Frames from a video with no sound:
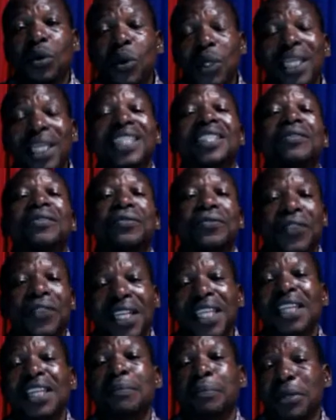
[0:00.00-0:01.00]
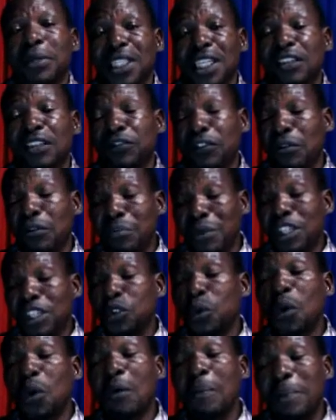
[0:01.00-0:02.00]
oh, it's very important for me
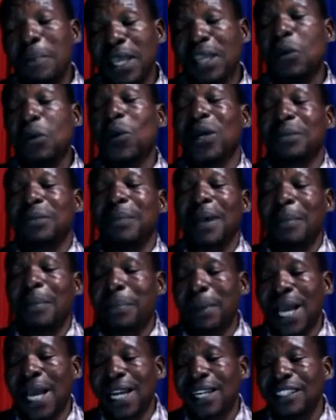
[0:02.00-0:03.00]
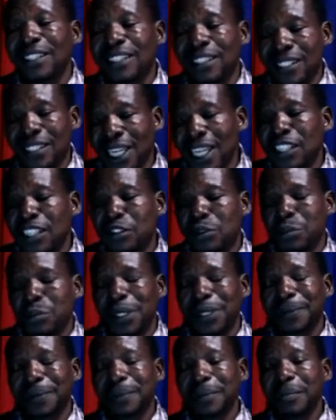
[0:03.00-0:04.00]
to obey what my parents tells me.
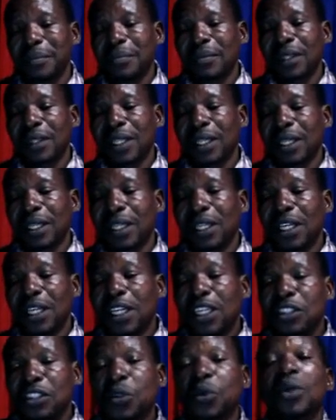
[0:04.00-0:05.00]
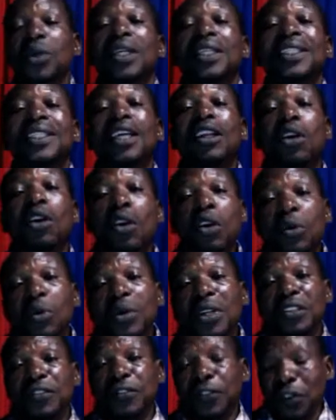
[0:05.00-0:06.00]
So they'll
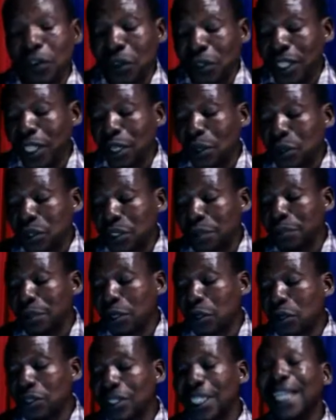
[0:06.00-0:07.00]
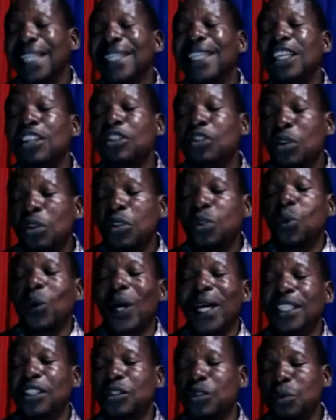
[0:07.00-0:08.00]
always follow the rules because they don't
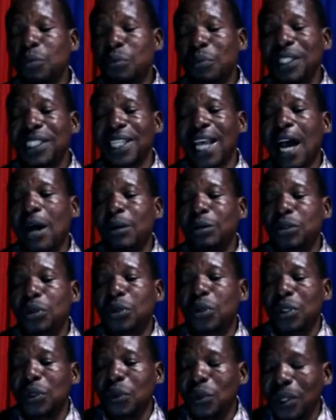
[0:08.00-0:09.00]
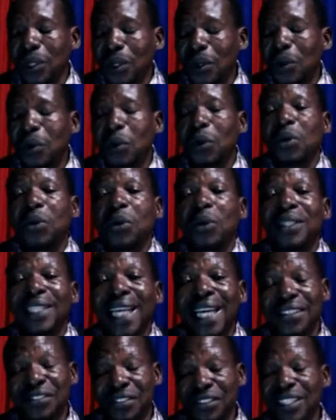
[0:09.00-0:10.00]
want to miss out on
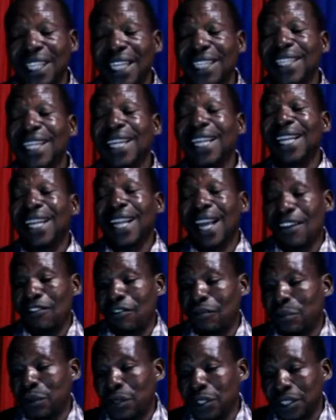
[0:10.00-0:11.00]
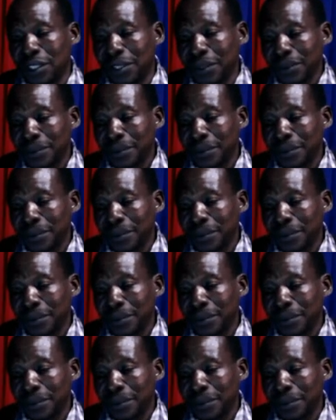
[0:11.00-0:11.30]
that thing that they love most.